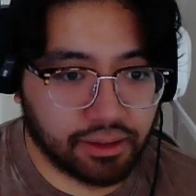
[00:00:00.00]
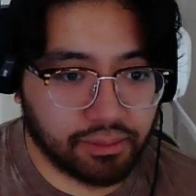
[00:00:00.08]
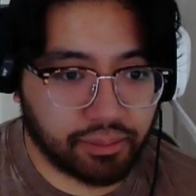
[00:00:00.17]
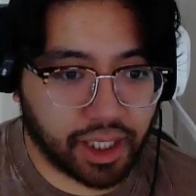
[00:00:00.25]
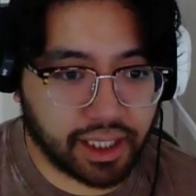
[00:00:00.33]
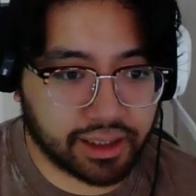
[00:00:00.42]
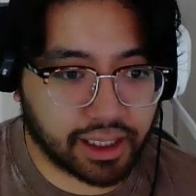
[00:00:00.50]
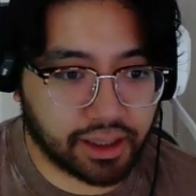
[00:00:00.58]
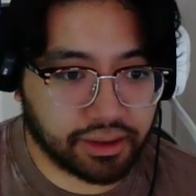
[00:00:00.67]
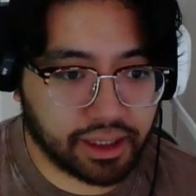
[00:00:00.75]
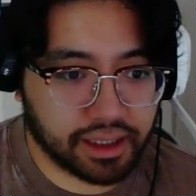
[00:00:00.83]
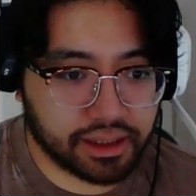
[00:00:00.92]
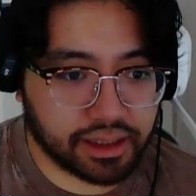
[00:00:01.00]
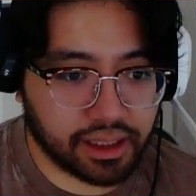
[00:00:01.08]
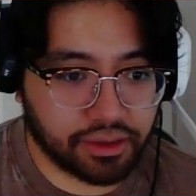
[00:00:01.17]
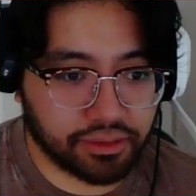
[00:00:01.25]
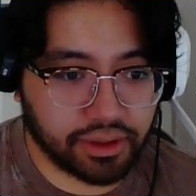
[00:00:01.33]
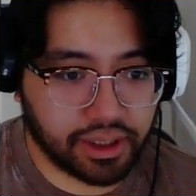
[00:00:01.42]
panned out against it.
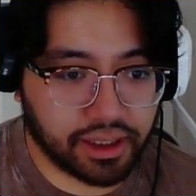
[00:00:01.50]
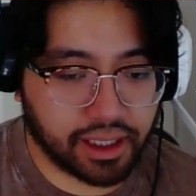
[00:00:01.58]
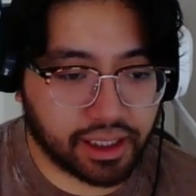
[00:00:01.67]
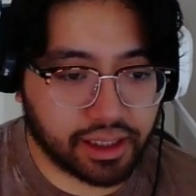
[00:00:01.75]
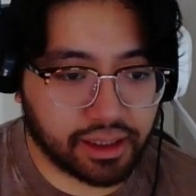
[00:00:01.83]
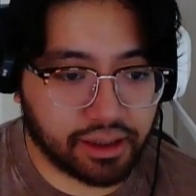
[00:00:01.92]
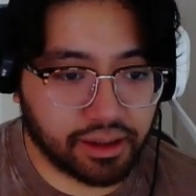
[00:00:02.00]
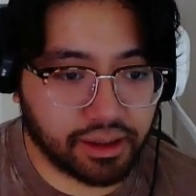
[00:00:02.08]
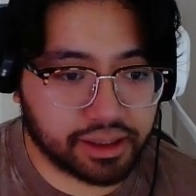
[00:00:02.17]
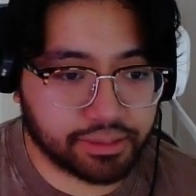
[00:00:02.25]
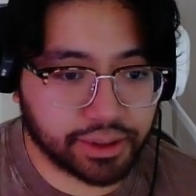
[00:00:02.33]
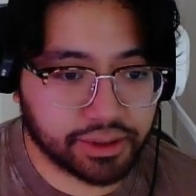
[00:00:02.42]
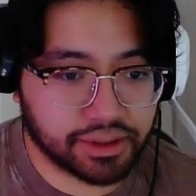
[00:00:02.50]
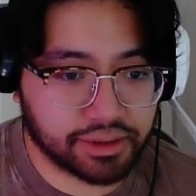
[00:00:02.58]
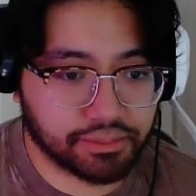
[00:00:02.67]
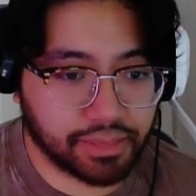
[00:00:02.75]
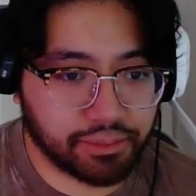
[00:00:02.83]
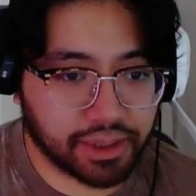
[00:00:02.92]
I only had experienced
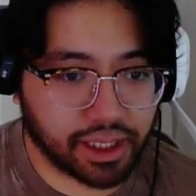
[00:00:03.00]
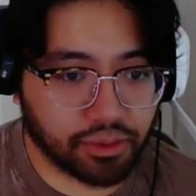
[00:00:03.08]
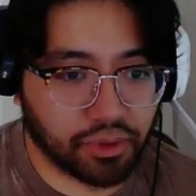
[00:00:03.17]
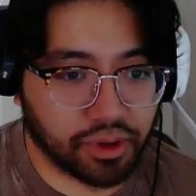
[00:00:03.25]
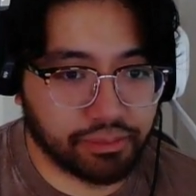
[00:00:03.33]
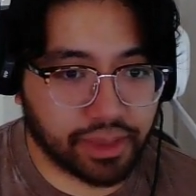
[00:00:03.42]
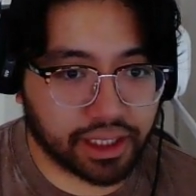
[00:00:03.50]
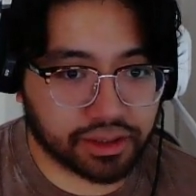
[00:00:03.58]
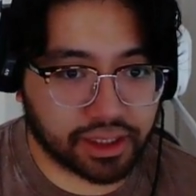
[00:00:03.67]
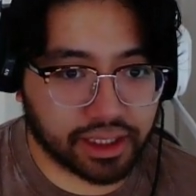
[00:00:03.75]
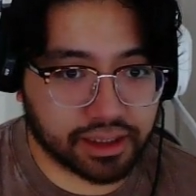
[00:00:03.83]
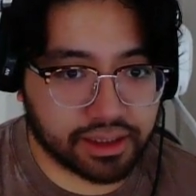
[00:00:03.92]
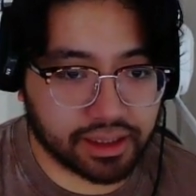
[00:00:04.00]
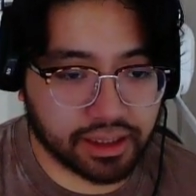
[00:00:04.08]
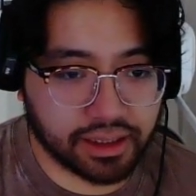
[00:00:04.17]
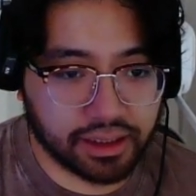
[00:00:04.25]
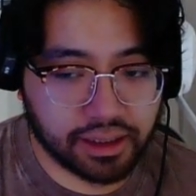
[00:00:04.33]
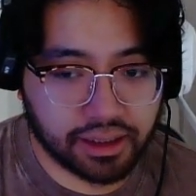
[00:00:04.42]
maybe like one match against
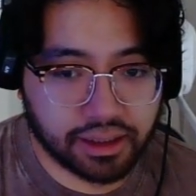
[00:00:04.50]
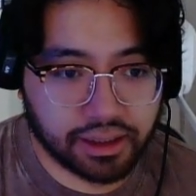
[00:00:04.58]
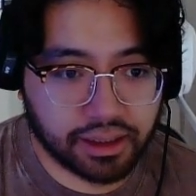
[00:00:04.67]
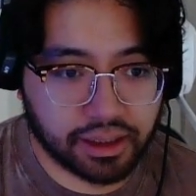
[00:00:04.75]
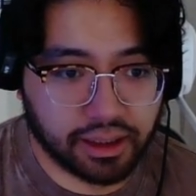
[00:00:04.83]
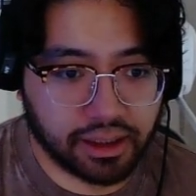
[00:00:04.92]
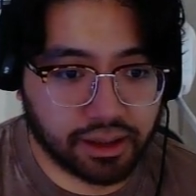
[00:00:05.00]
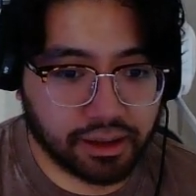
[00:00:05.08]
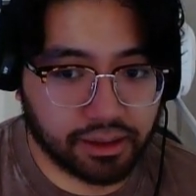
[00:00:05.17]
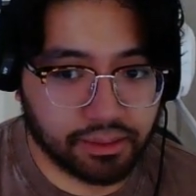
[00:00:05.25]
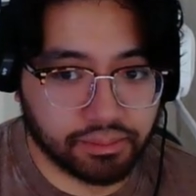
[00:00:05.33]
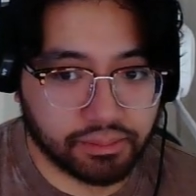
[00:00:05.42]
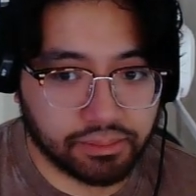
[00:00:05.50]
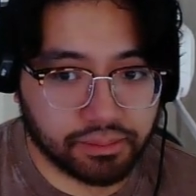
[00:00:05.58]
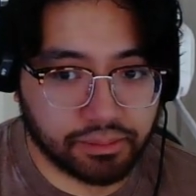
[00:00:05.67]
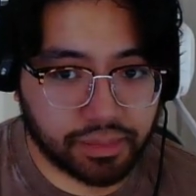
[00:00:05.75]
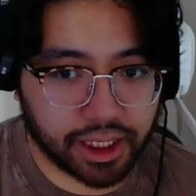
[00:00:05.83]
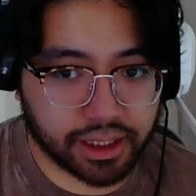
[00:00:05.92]
it.
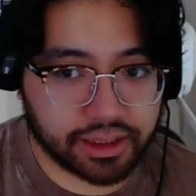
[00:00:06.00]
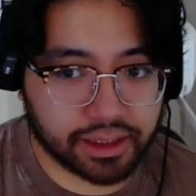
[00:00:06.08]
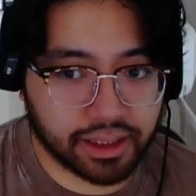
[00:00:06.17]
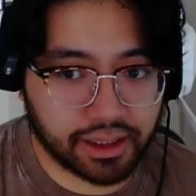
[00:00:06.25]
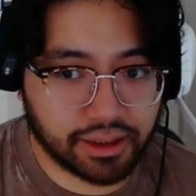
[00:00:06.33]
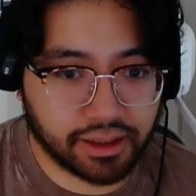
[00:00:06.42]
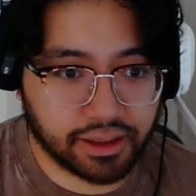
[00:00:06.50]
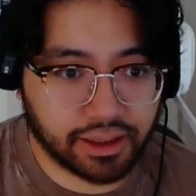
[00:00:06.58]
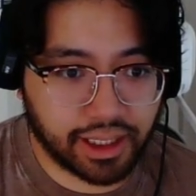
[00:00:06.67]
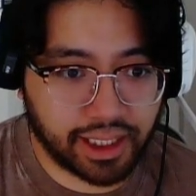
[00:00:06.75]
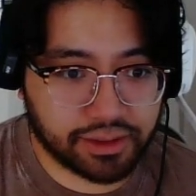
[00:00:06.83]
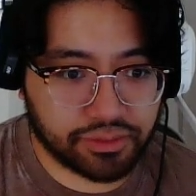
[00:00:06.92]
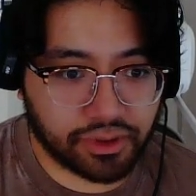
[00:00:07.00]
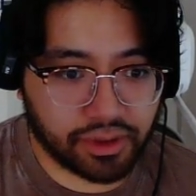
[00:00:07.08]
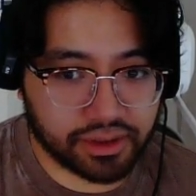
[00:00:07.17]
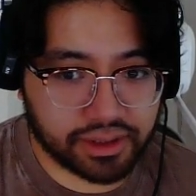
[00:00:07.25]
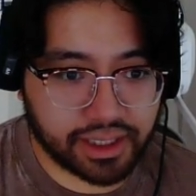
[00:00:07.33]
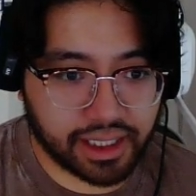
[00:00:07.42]
But as with
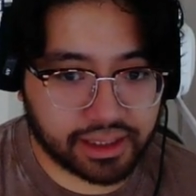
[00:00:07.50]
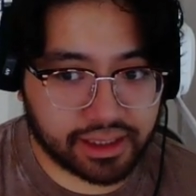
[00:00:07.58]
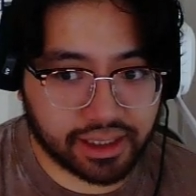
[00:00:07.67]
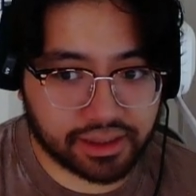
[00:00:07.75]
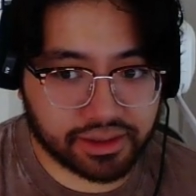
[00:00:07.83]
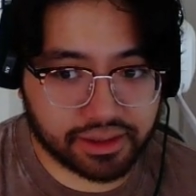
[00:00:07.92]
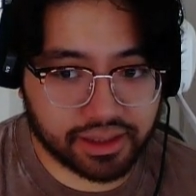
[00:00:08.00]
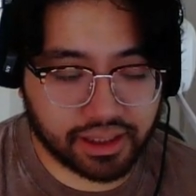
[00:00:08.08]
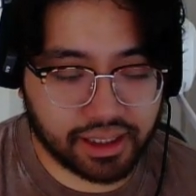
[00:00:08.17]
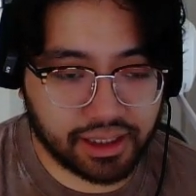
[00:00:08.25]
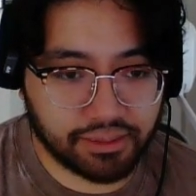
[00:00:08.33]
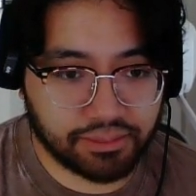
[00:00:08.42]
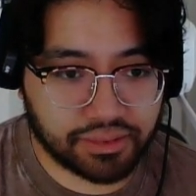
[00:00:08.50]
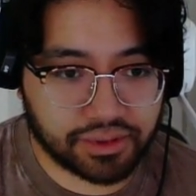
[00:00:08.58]
all stacked decks, looks like he